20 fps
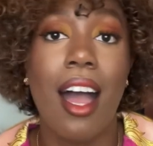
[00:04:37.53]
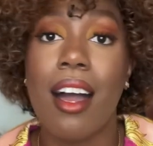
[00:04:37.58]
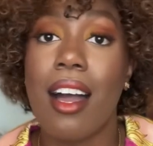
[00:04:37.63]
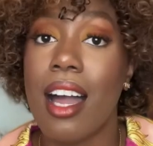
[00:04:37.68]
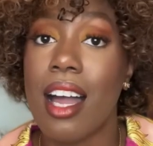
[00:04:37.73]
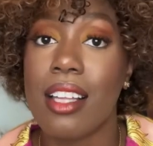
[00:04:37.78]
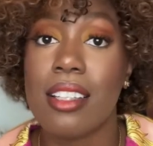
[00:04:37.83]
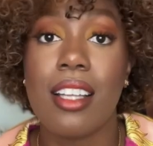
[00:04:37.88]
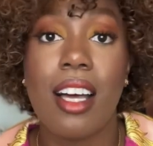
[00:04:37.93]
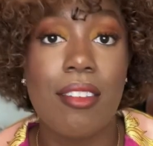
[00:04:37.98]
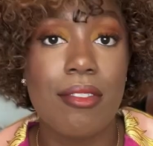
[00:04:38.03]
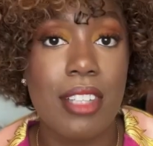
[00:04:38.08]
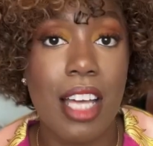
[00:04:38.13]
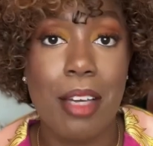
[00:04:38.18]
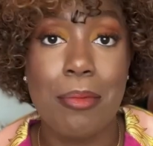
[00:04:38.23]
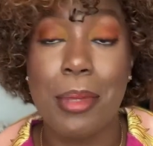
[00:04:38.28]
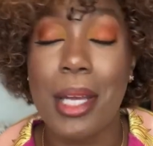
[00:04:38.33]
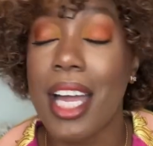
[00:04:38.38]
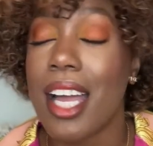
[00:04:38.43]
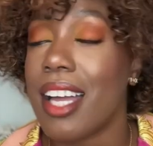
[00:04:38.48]
I love
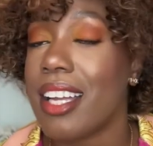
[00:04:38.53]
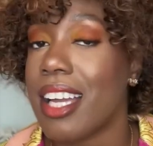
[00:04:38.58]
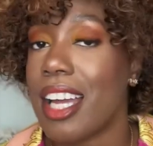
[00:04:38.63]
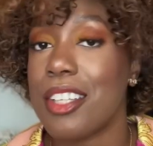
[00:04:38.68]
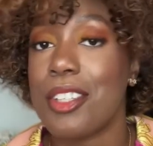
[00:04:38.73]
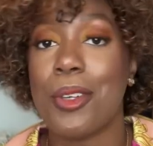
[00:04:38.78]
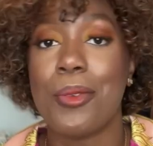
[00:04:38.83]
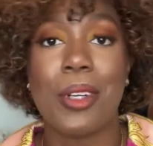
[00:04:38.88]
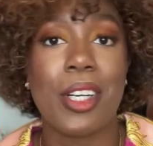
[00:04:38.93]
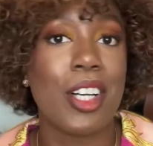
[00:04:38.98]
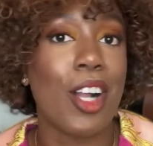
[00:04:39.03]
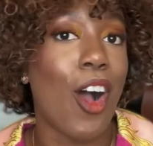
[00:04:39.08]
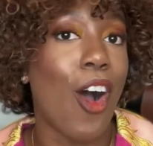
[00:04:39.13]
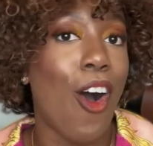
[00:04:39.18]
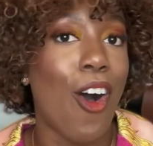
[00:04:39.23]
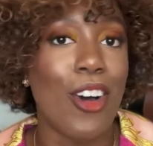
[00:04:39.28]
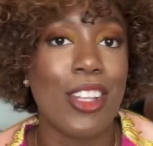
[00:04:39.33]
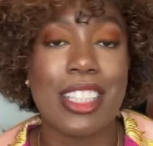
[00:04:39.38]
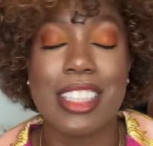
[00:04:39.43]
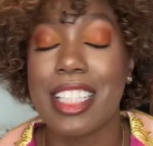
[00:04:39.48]
that bag. I don't wear it
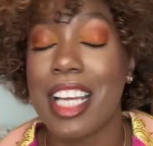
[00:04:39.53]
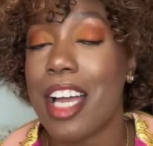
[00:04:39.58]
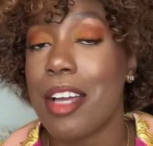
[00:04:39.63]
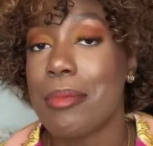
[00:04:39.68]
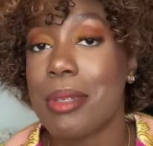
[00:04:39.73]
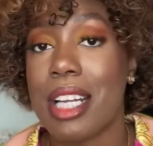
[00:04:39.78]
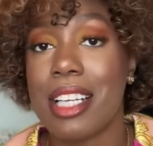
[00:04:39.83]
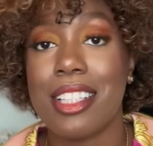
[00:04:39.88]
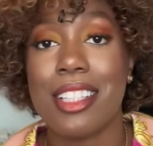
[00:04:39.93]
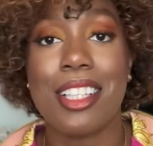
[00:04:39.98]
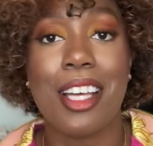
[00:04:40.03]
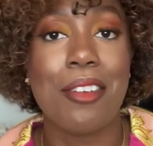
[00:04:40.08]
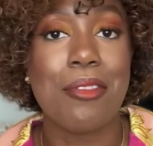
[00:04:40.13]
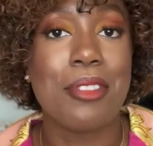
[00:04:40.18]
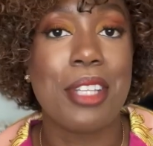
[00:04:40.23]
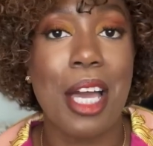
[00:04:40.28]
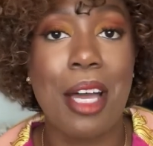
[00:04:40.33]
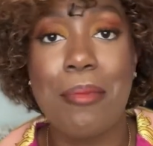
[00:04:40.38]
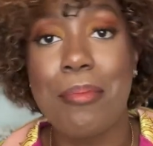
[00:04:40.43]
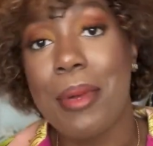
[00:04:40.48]
all the time, but I love
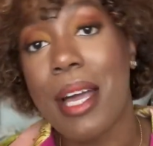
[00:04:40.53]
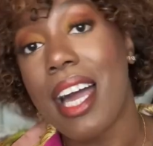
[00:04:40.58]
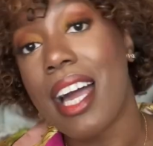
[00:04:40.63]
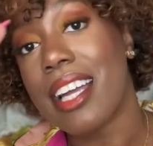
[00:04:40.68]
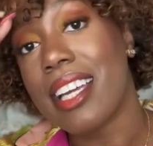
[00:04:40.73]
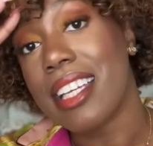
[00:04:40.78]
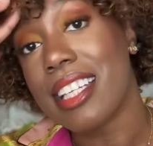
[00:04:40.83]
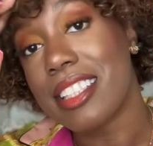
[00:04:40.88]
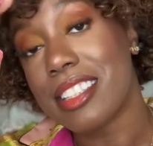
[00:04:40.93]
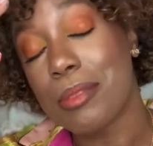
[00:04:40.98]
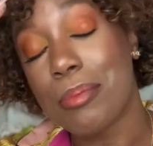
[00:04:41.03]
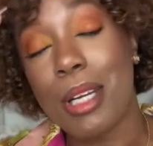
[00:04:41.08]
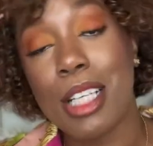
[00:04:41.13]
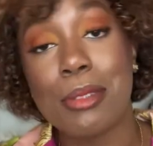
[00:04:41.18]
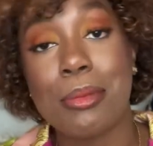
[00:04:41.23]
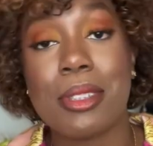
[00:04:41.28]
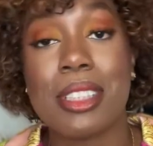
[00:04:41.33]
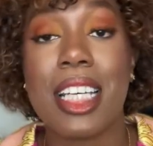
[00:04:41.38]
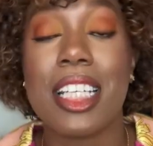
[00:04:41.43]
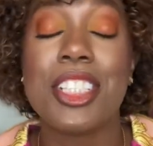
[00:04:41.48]
that bag. It is a prized
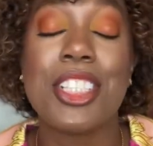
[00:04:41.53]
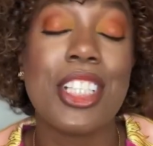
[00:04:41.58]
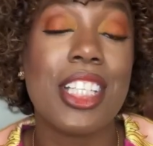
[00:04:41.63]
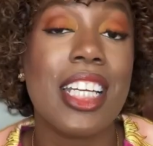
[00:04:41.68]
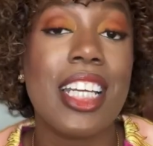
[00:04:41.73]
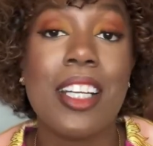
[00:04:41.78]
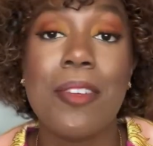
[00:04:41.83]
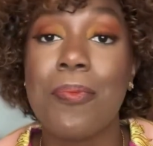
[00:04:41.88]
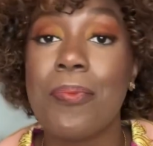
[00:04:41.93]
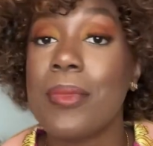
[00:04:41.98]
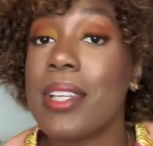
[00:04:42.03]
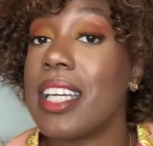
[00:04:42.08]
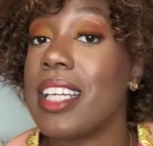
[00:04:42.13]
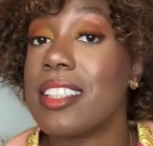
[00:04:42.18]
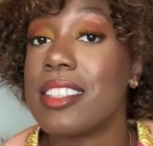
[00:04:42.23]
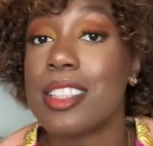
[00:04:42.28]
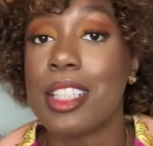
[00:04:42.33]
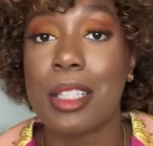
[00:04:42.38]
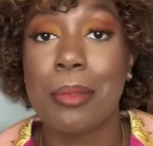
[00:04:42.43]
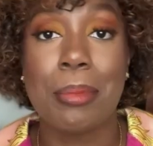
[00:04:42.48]
possession. It
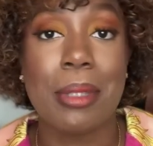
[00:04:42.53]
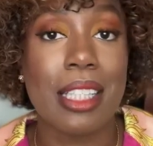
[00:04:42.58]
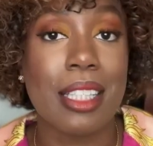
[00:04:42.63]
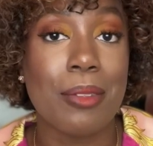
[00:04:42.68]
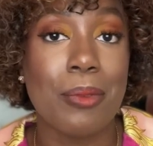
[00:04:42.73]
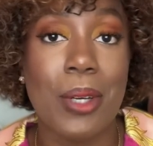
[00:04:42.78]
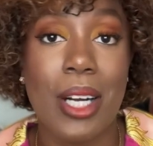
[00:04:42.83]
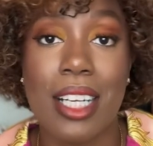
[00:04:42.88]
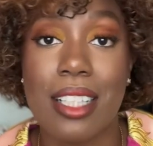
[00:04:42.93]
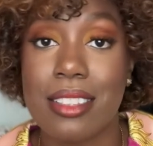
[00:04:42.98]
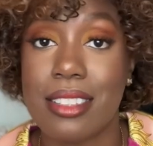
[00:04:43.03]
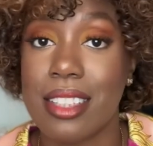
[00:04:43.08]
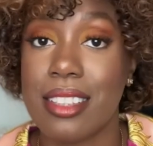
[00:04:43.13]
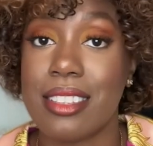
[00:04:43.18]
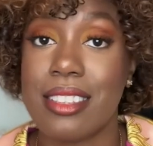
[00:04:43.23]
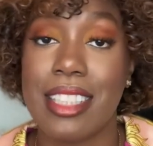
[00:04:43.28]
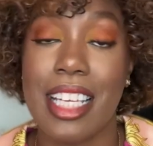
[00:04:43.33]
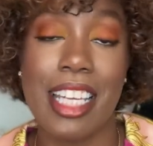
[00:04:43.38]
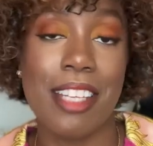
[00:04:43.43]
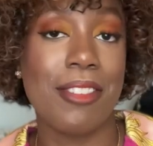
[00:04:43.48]
took me a while to
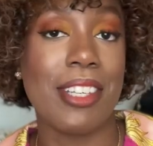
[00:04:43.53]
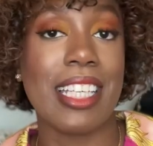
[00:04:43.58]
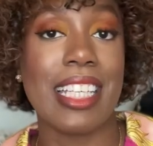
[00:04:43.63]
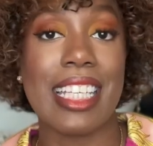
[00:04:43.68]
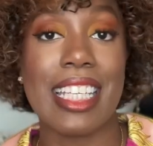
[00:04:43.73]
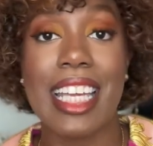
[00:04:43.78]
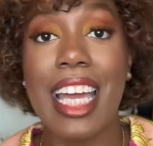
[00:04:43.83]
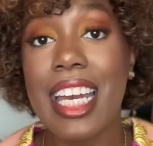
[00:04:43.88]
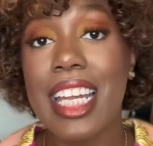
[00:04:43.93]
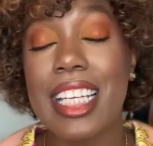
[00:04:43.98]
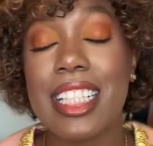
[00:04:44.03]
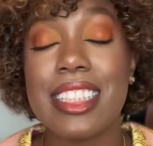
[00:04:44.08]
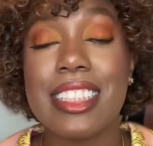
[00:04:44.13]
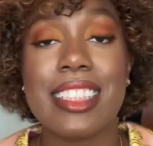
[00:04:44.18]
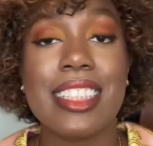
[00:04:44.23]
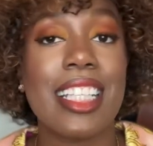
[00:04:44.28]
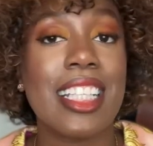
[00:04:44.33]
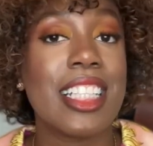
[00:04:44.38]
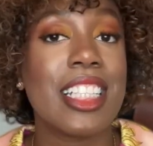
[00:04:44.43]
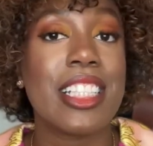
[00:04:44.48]
save and get it.
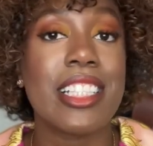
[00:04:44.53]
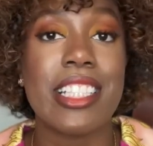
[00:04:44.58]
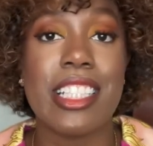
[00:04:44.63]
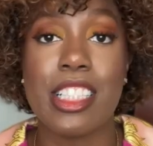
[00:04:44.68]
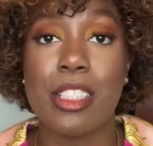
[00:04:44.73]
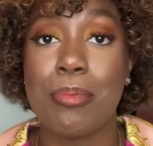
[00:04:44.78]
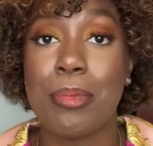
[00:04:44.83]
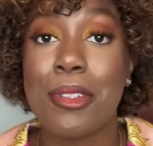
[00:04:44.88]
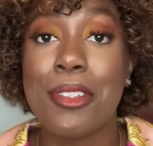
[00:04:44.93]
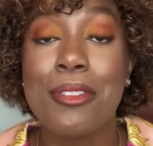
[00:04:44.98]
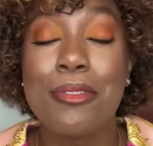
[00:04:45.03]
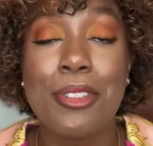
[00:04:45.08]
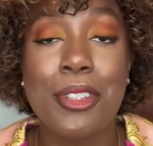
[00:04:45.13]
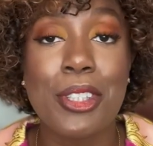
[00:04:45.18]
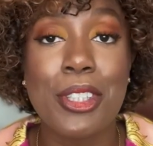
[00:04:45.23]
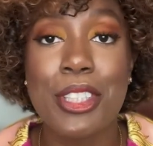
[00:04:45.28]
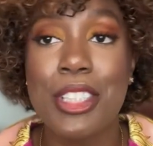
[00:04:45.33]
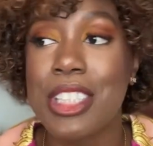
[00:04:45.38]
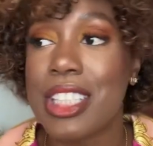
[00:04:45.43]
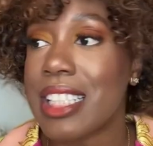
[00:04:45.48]
She's
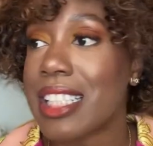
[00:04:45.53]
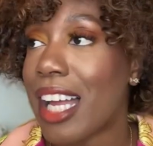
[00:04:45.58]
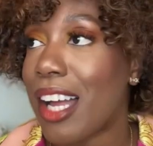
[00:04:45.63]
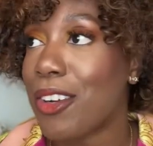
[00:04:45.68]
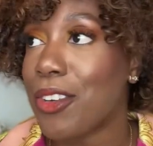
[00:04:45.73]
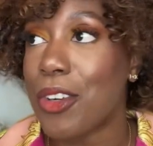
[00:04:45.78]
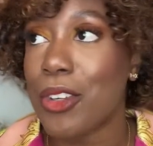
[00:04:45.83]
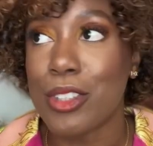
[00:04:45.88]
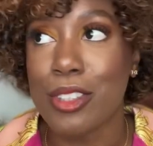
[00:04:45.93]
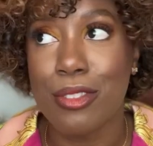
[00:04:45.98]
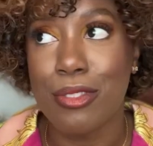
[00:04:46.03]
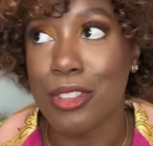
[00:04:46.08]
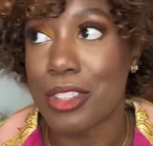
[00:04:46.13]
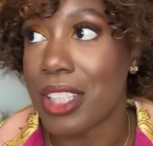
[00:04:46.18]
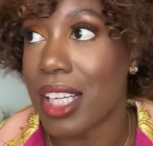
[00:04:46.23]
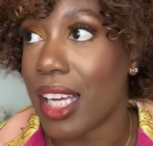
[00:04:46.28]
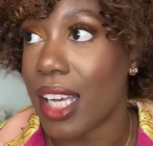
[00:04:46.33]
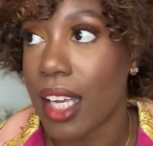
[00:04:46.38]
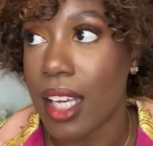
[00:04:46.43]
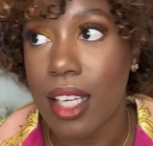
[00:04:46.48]
beautiful. She now goes for
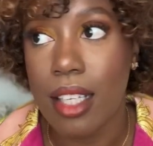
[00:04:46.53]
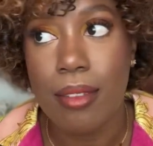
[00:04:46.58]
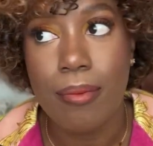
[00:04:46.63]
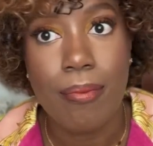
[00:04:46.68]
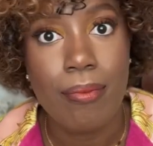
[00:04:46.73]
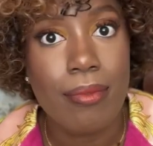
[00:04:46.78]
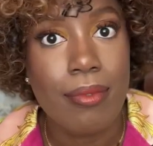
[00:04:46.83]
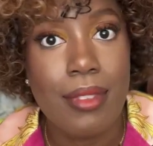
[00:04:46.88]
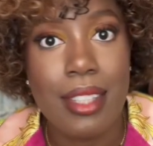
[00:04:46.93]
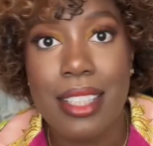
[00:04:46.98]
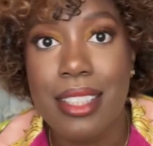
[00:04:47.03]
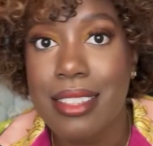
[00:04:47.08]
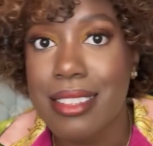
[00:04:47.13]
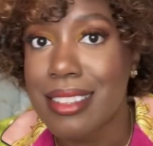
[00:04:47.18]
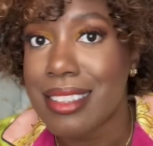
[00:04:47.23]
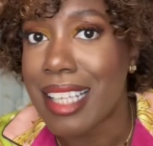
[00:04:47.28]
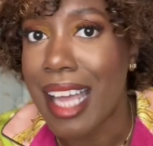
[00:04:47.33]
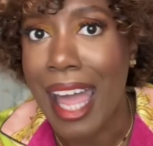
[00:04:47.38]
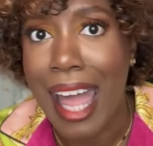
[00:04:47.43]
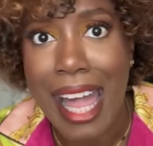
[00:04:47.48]
like
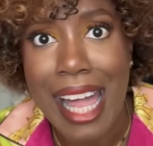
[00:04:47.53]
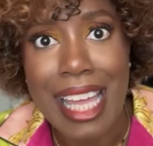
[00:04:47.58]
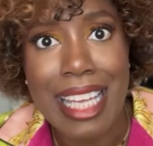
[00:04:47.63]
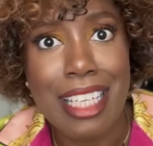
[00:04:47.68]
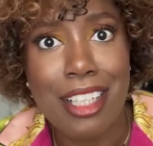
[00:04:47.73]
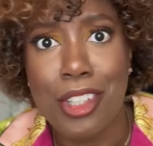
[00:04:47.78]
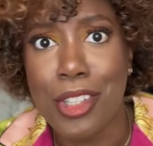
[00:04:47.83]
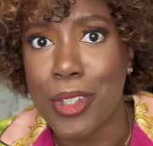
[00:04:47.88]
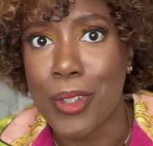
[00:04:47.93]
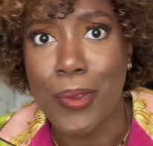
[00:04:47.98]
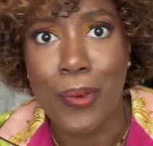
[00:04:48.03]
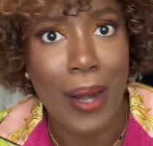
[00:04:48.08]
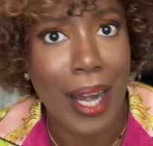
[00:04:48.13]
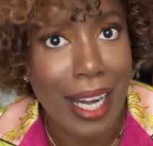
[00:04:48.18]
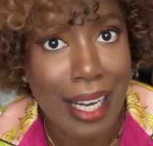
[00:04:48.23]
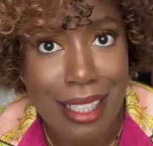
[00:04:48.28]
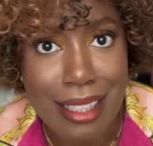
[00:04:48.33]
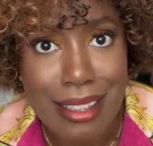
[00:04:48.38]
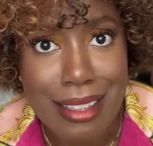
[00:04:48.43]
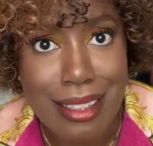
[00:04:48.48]
10
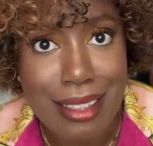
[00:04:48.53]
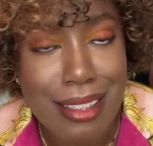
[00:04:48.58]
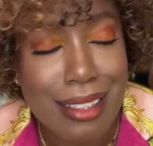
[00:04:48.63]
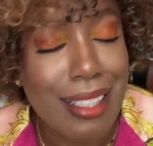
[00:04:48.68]
grand.